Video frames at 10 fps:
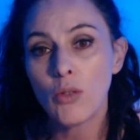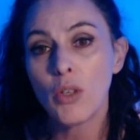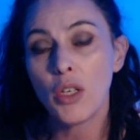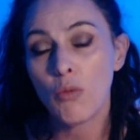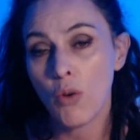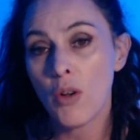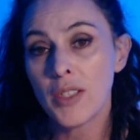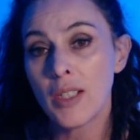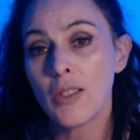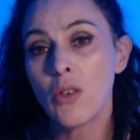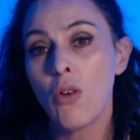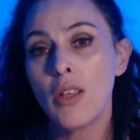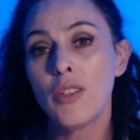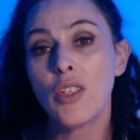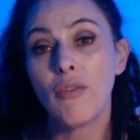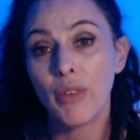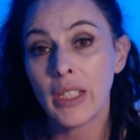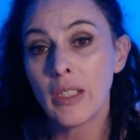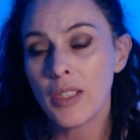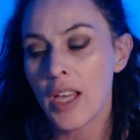look at your rising signs, your
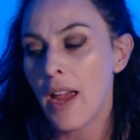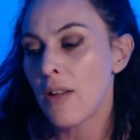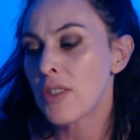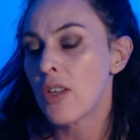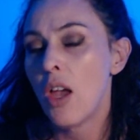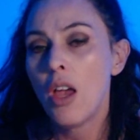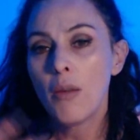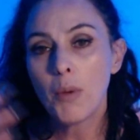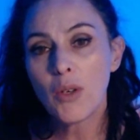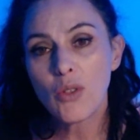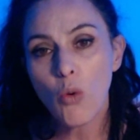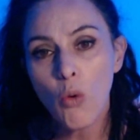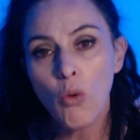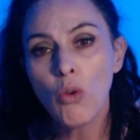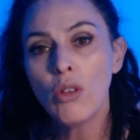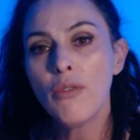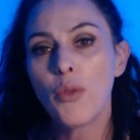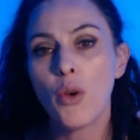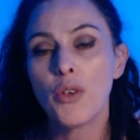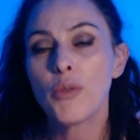Venus house, because all of
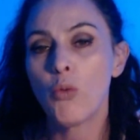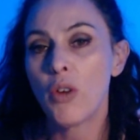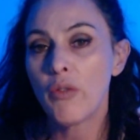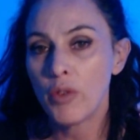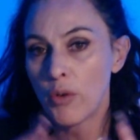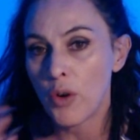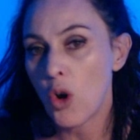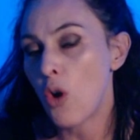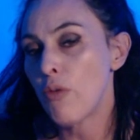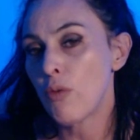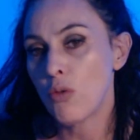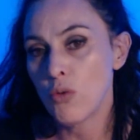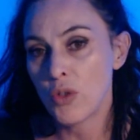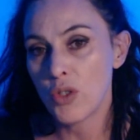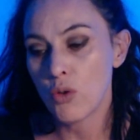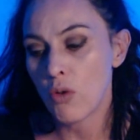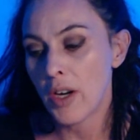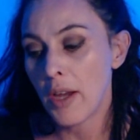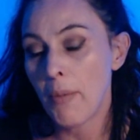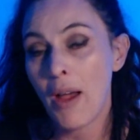those will give you an overall
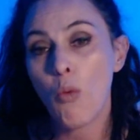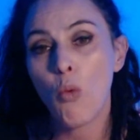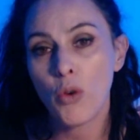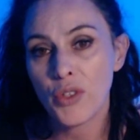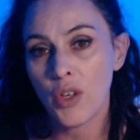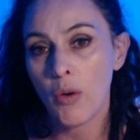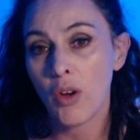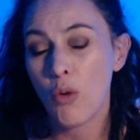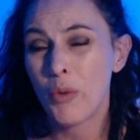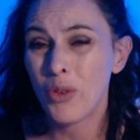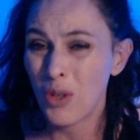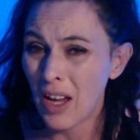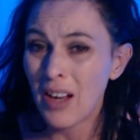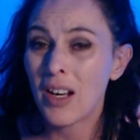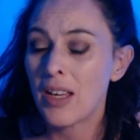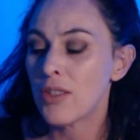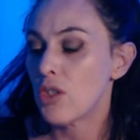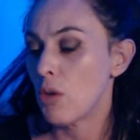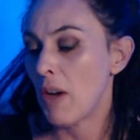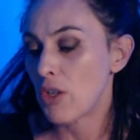story about what is going on with you, unless
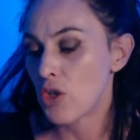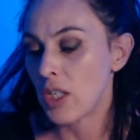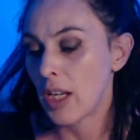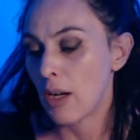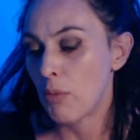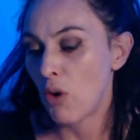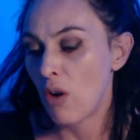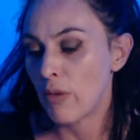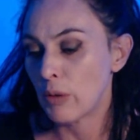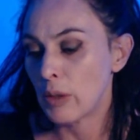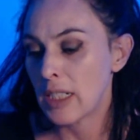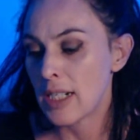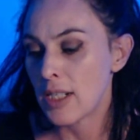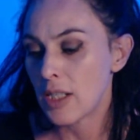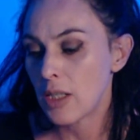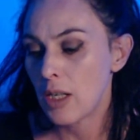you actually get a private read.